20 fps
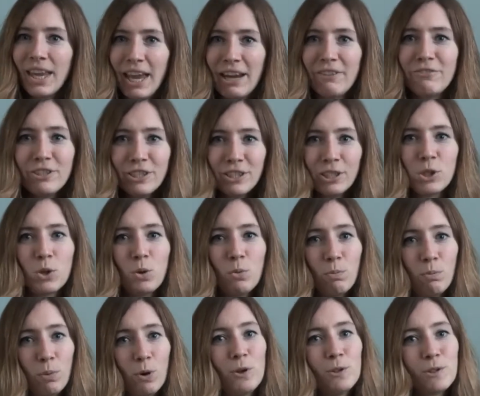Every single
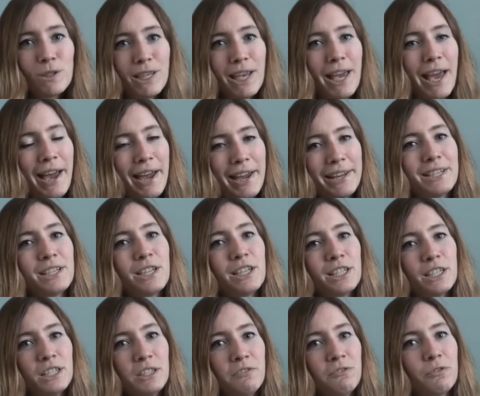boss had a
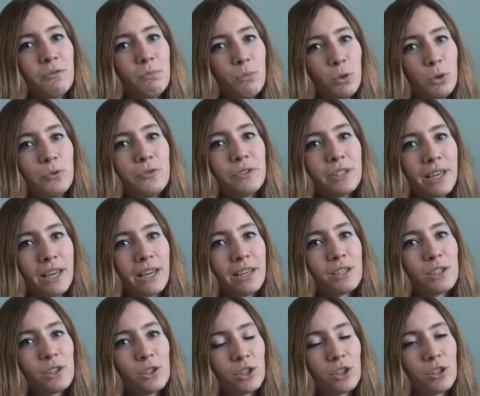different moveset
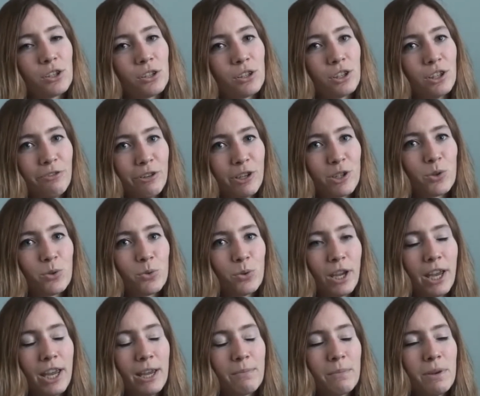to the original
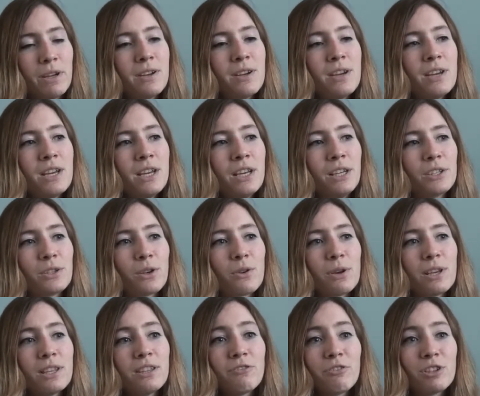game. So
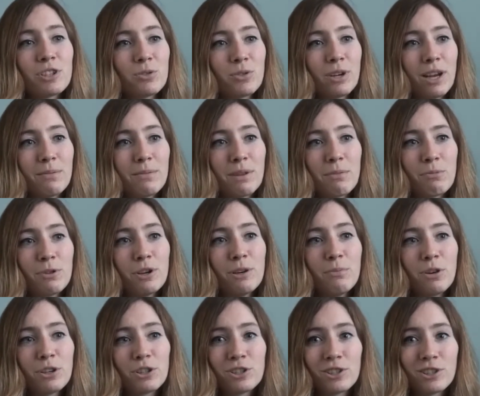in the original game, they pretty
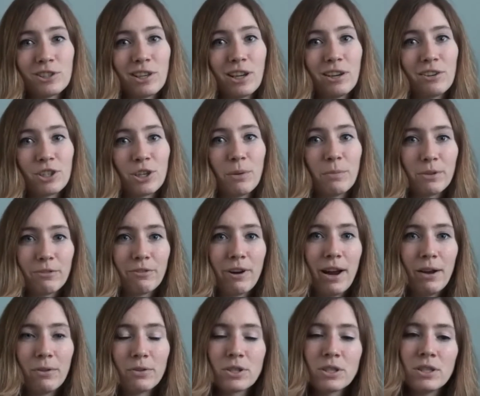much just kind of jumped
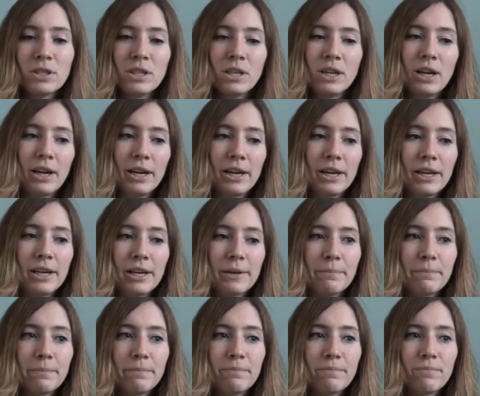around.
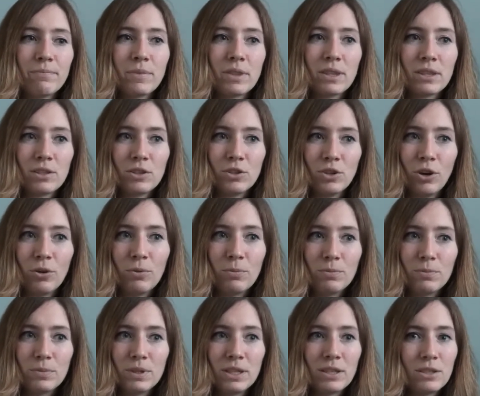The
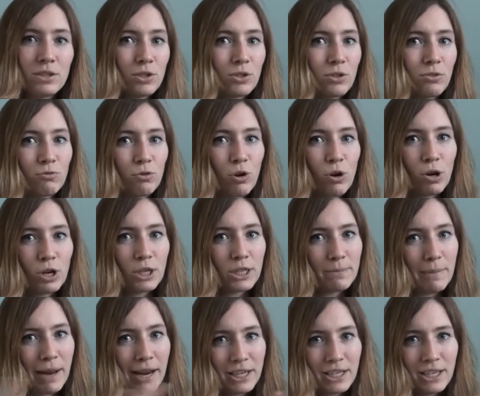totem didn't do the rock
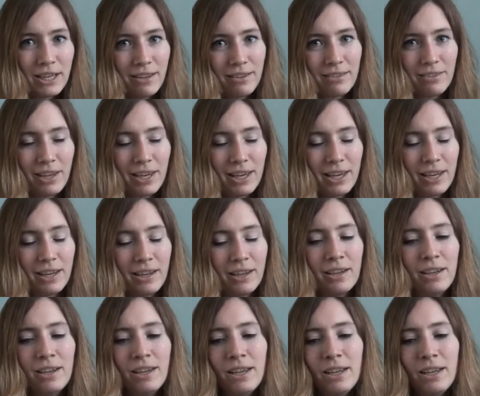smashing thing.